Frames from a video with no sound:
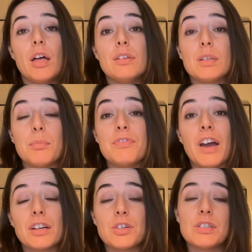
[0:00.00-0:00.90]
some
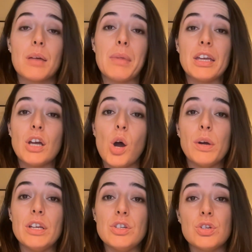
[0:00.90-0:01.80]
factors that might go
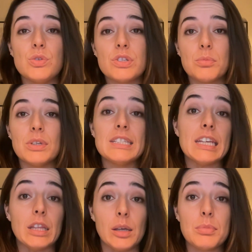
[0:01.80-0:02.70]
into someone's
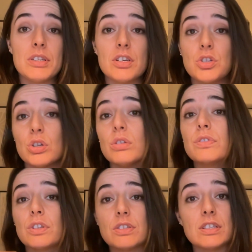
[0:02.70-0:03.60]
healing potential
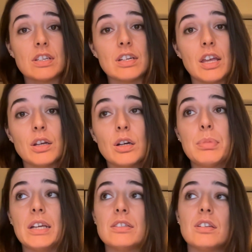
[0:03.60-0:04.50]
versus another
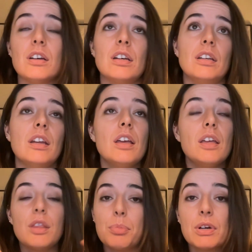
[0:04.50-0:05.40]
based on
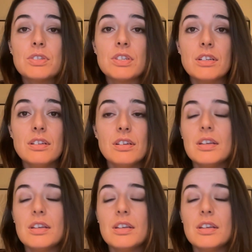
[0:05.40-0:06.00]
the person,